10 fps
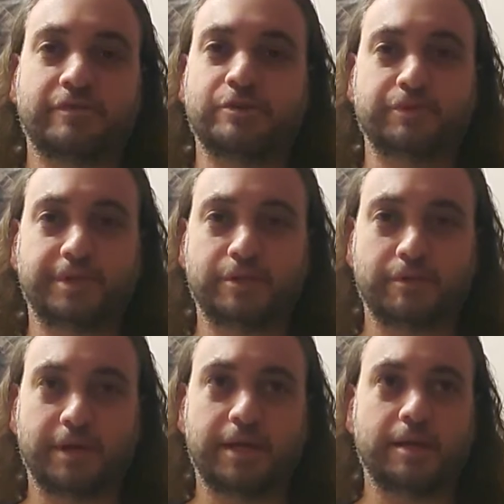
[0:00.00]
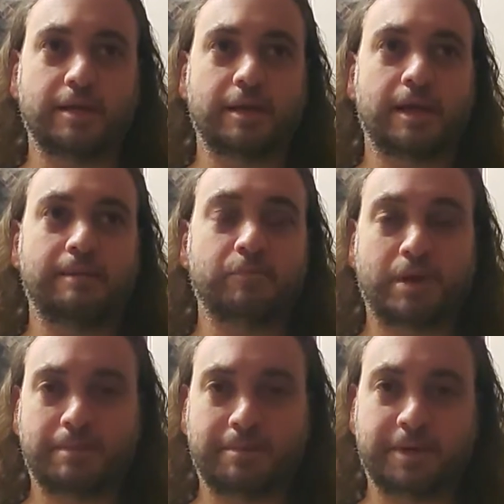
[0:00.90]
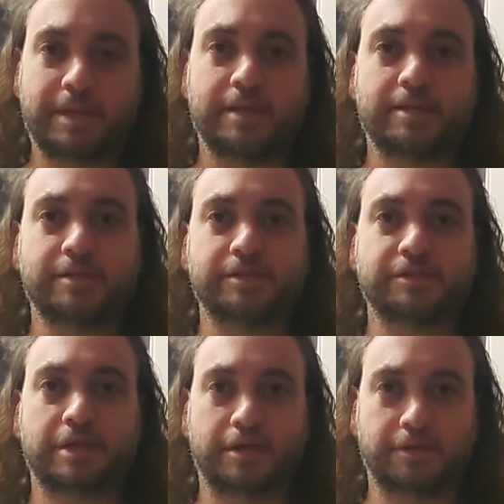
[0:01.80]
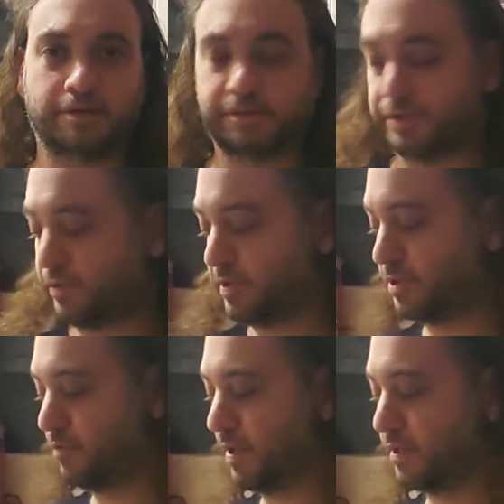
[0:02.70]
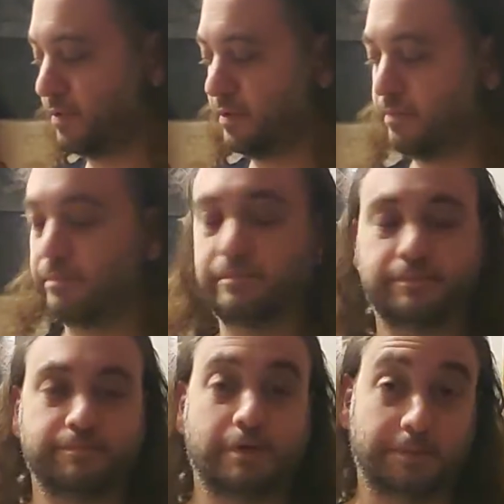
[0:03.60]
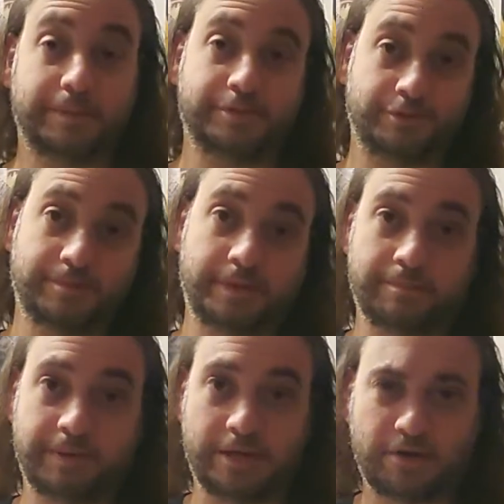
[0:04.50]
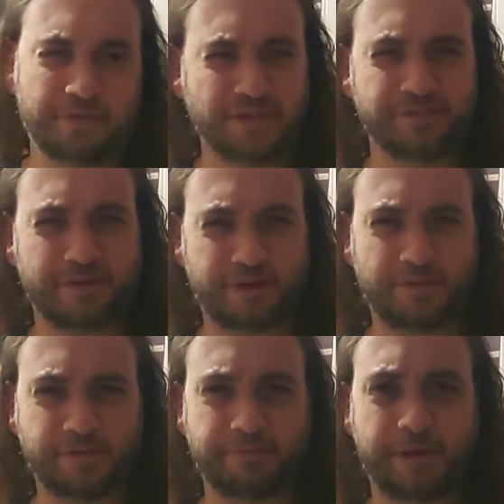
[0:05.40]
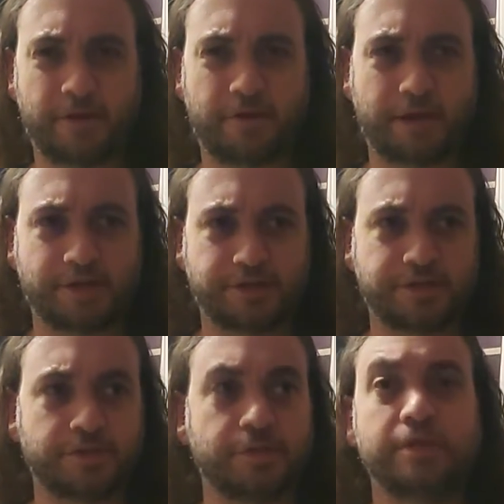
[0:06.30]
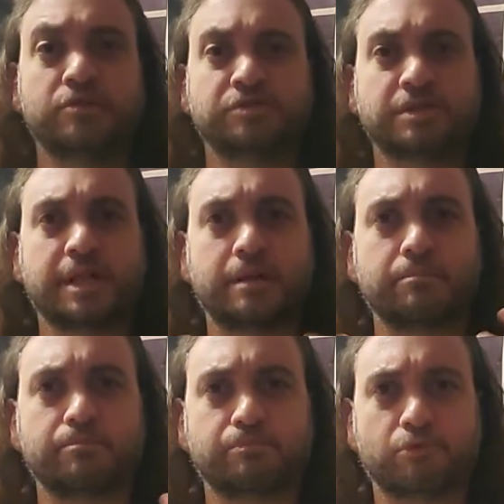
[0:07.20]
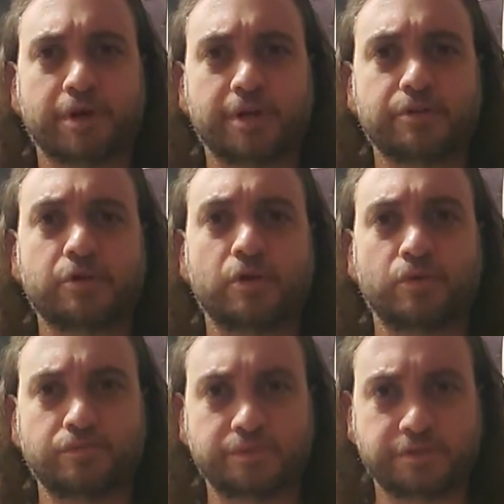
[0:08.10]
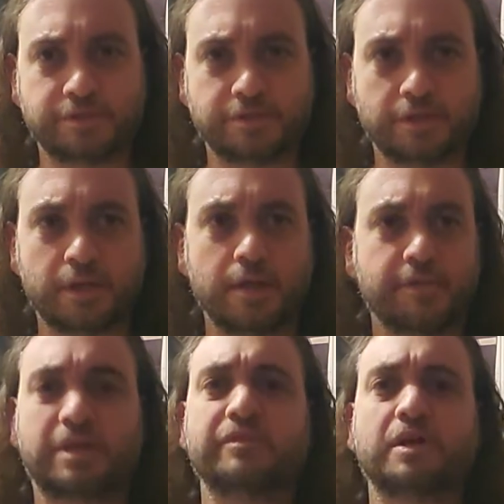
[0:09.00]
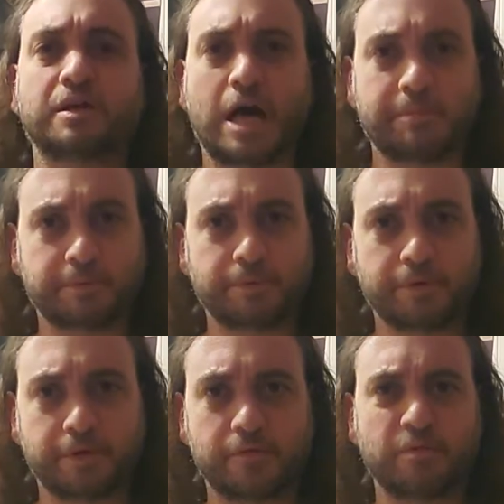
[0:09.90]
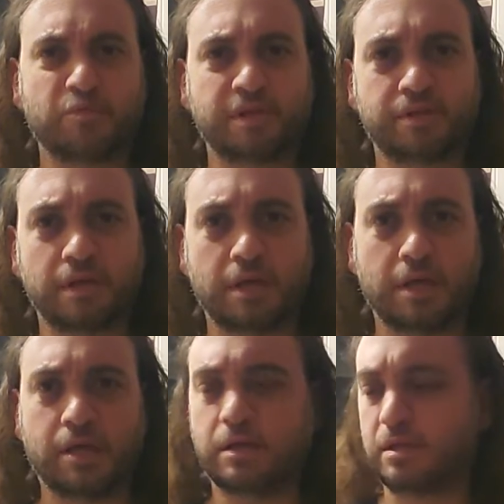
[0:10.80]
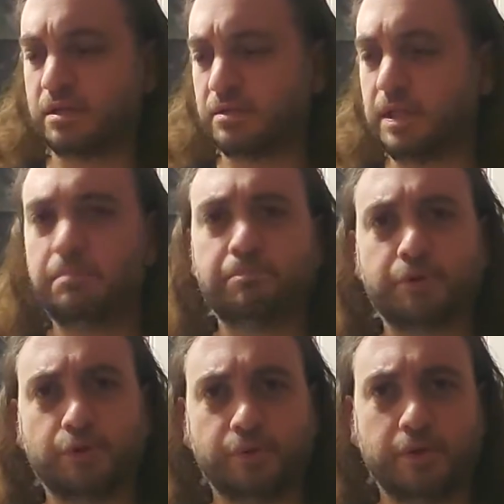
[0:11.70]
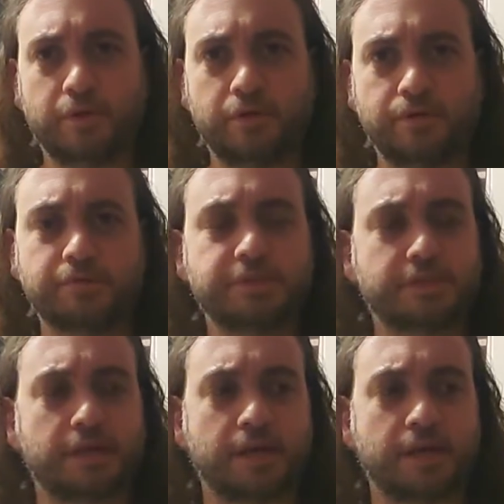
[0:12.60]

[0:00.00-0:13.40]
visually great, and what I mean by that is color. So this director probably should have been a painter. I think his father was a painter, actually. So he uses a lot of bright tones. Think of like a comic book with really deep blue hues,